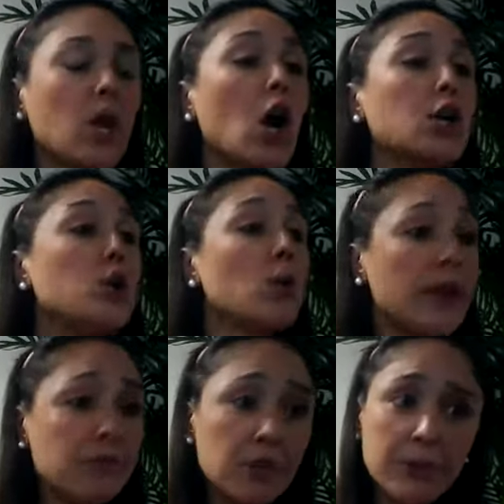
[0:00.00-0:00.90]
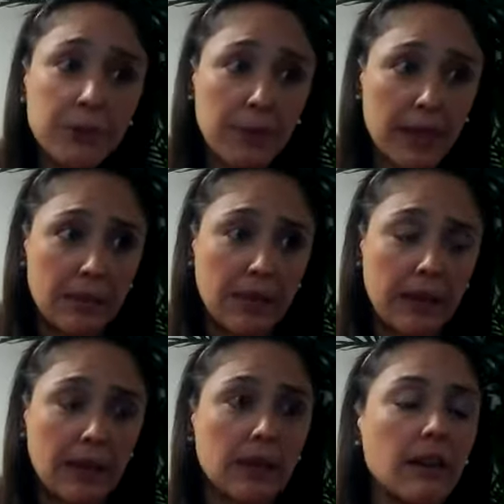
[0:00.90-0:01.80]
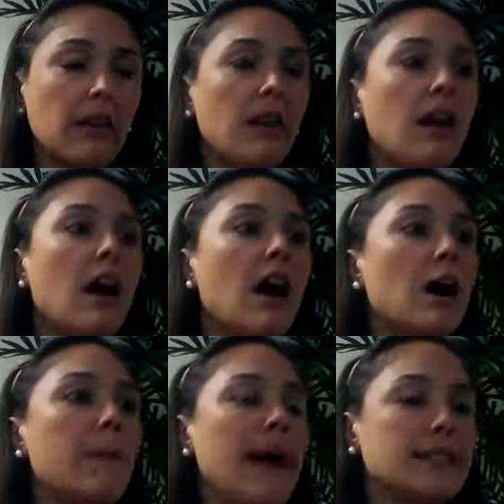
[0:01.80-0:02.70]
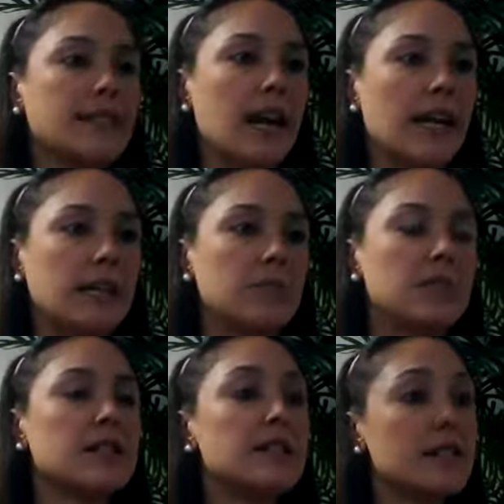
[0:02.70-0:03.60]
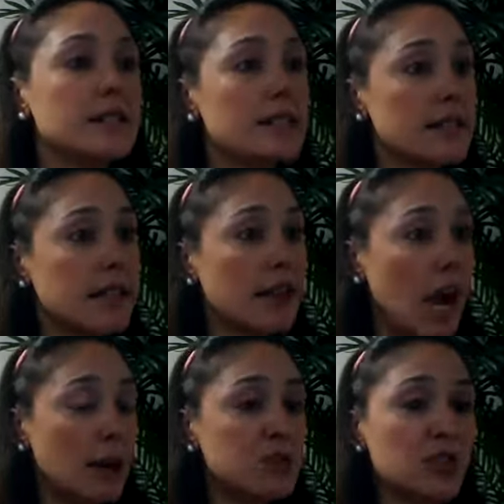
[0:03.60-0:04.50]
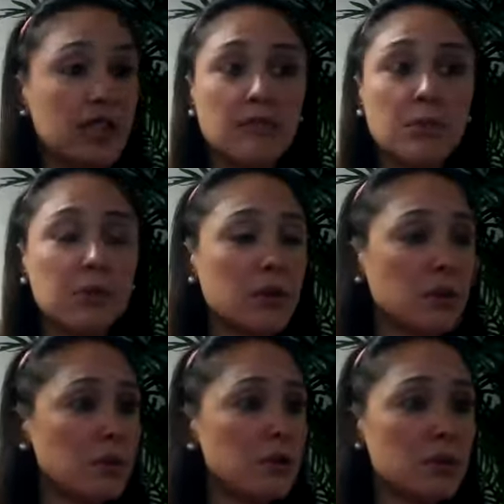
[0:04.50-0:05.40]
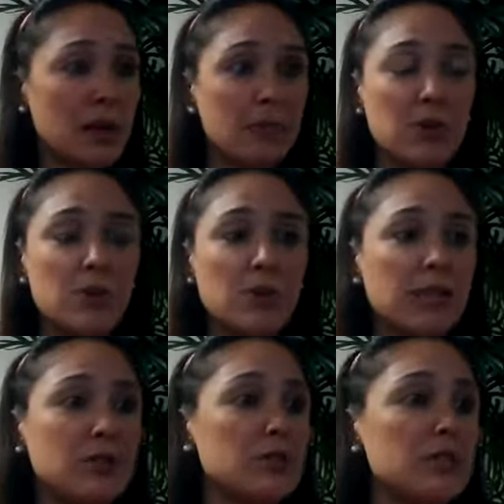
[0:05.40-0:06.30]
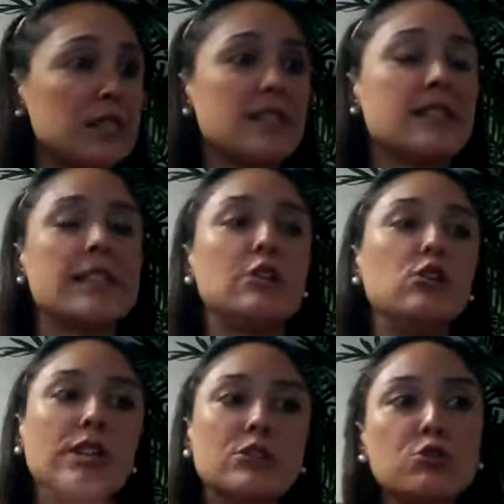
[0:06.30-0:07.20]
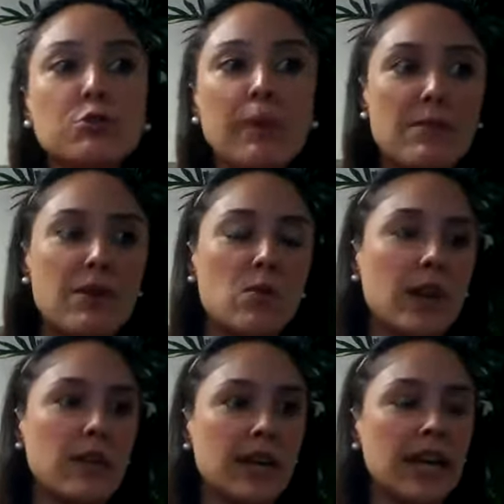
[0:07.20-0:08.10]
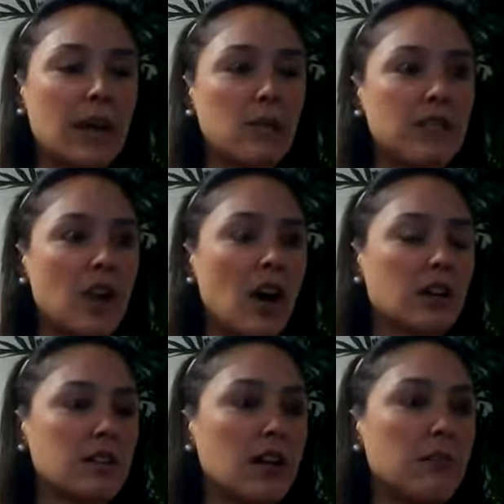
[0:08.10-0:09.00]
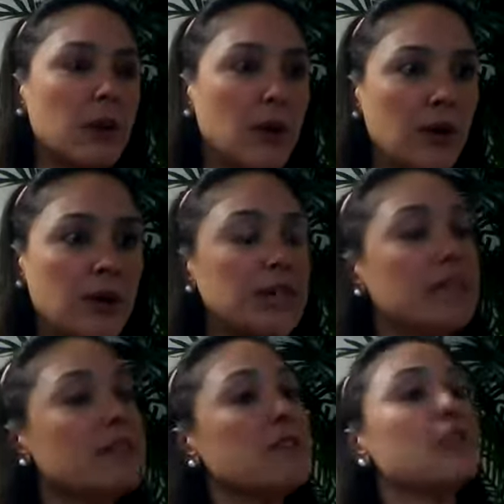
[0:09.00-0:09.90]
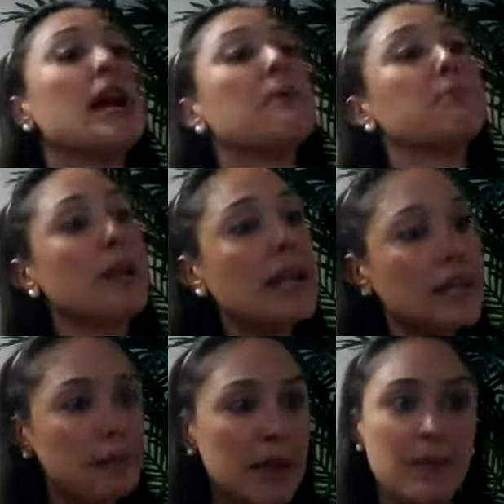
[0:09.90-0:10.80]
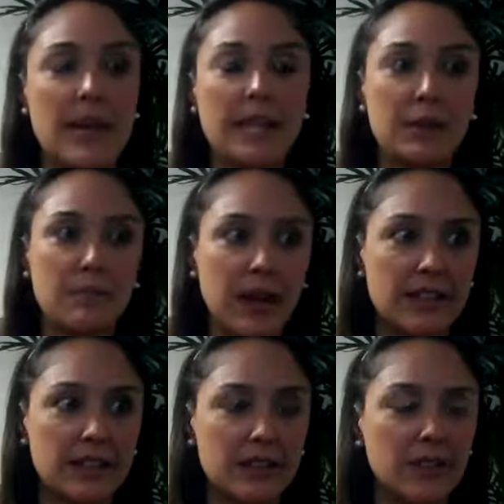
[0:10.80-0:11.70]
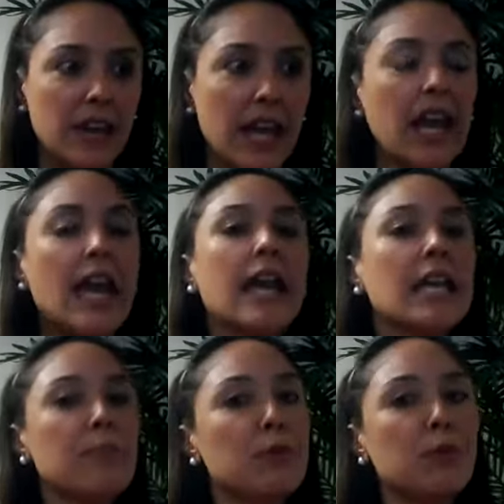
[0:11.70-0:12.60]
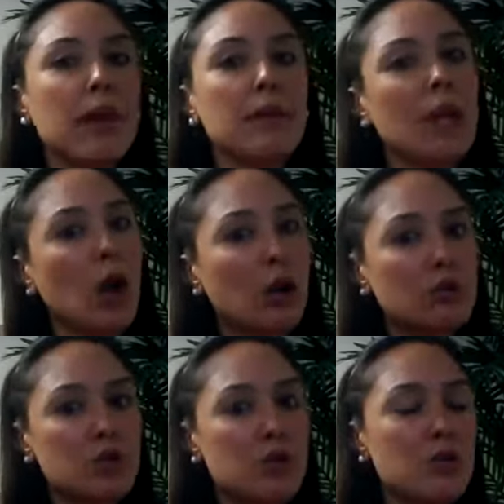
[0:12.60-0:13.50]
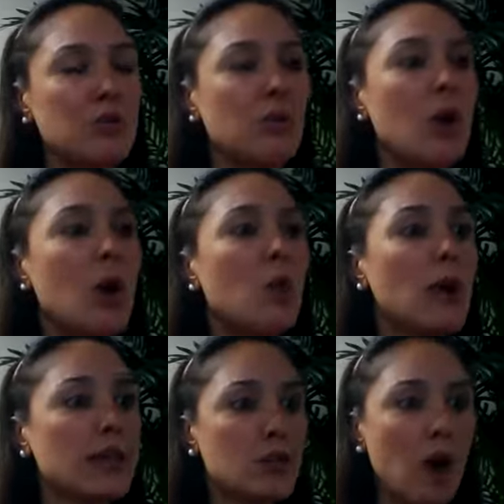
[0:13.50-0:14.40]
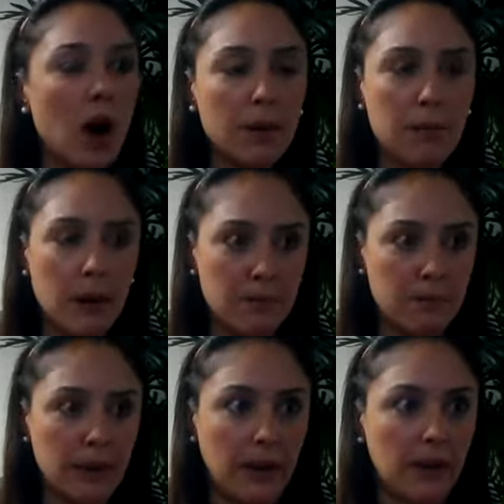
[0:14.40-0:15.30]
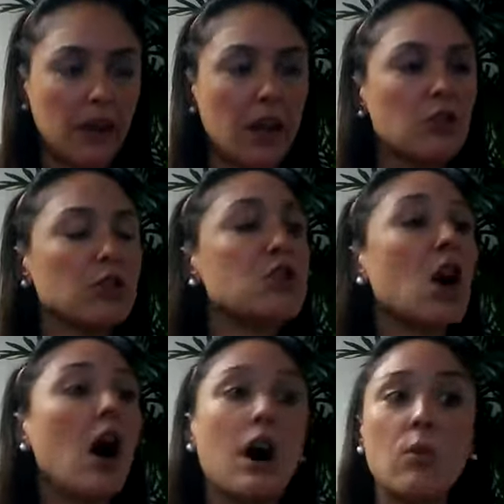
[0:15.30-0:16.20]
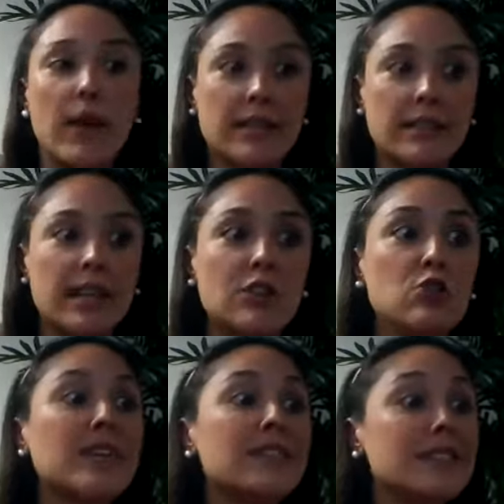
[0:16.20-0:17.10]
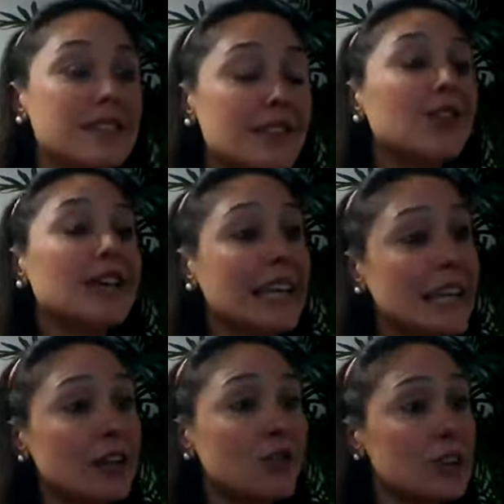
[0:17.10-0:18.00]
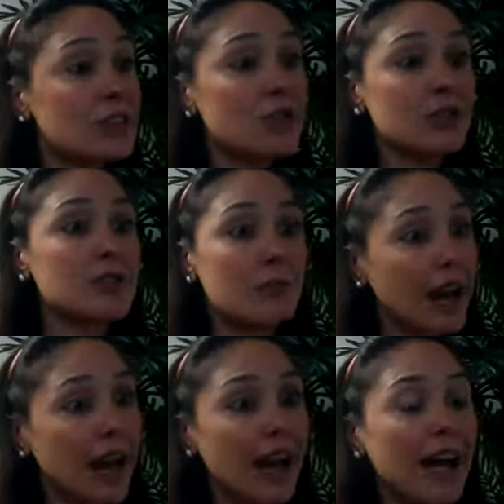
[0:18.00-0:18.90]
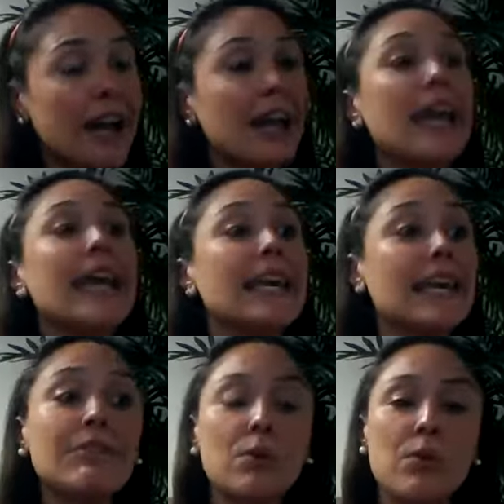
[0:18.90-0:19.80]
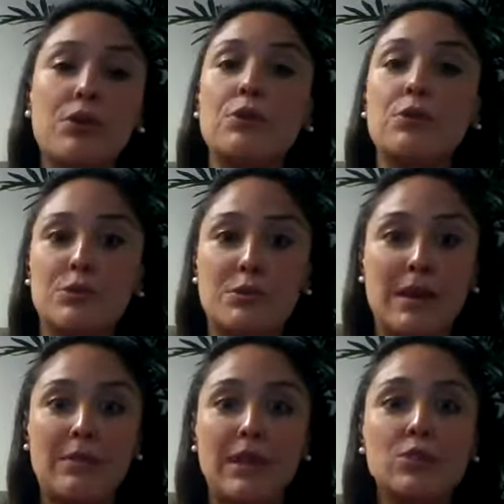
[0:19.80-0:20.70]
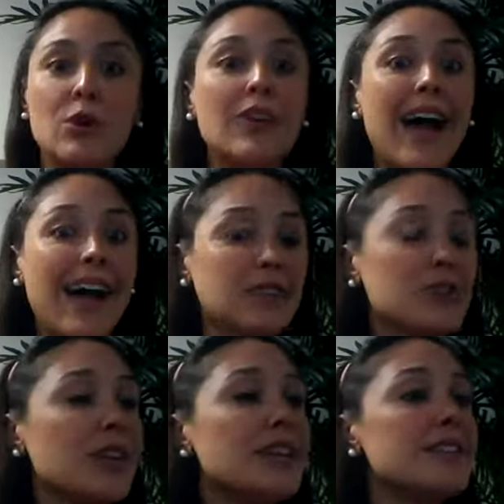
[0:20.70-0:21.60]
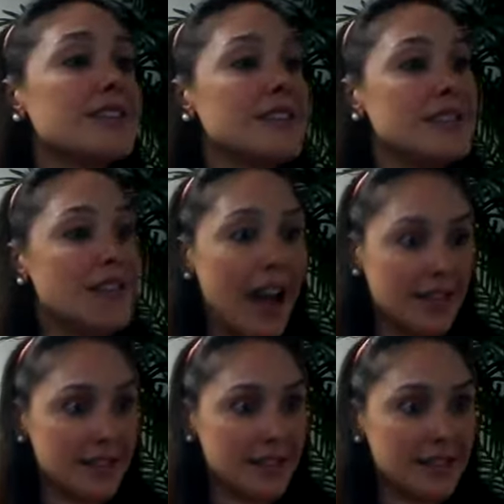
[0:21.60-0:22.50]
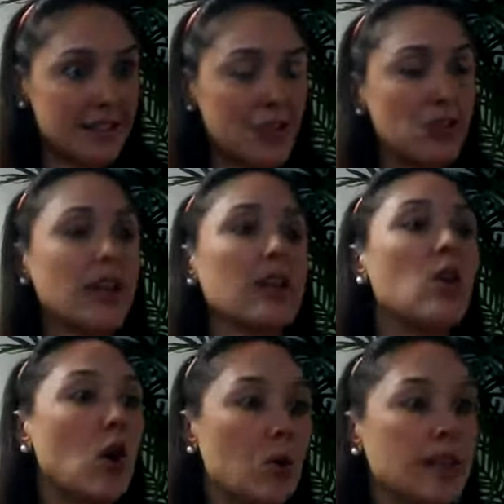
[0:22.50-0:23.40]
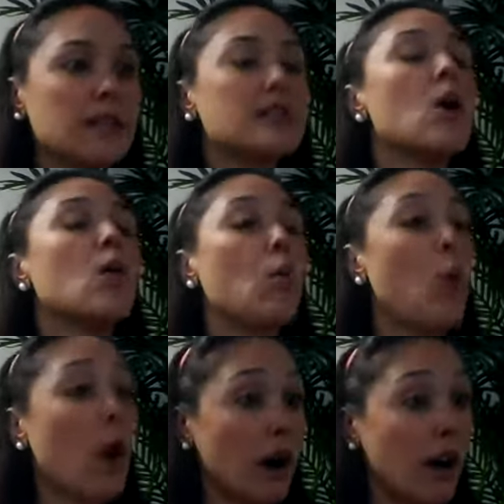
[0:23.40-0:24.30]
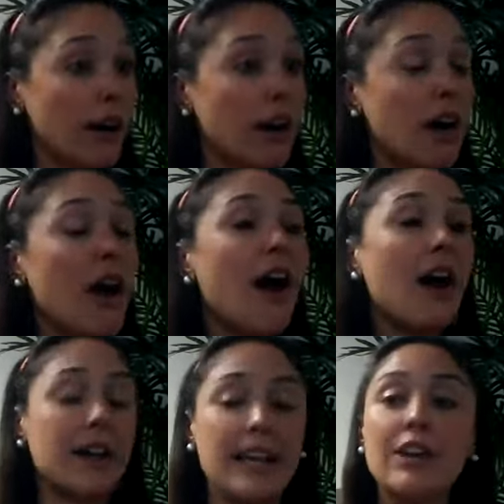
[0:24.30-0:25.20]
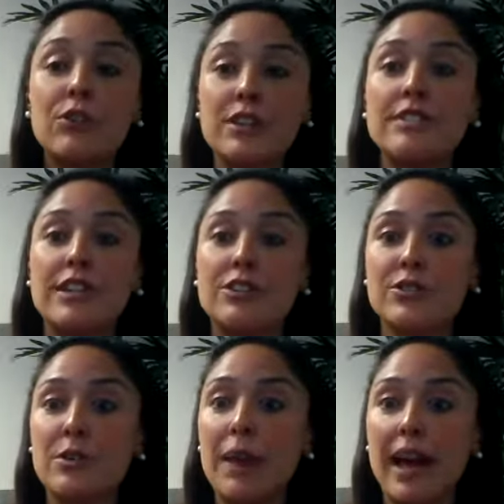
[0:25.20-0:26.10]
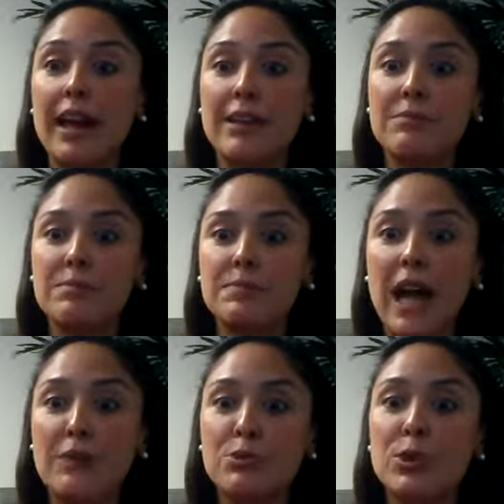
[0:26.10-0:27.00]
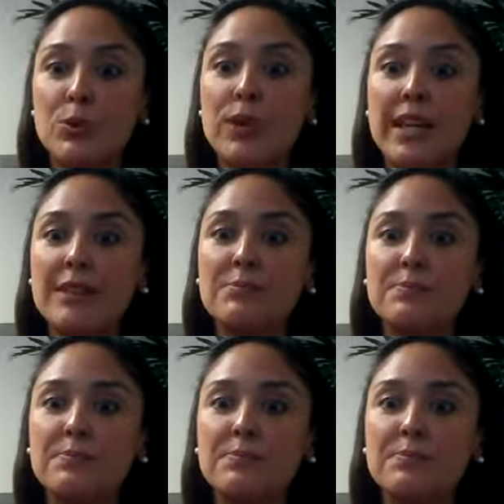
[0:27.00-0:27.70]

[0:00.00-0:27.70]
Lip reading: Are you away from your baby? at times. Is skin to skin an option? Even with an older baby, you can do skin to skin. You can do baby wearing like we talked earlier, even if you're not bringing the baby at the breast, okay? Keep your baby close to you when you are pumping. Those are all ways that you can still increase your supply even with an older baby. So the answer is yes. You can always work on increasing your supply. Absolutely.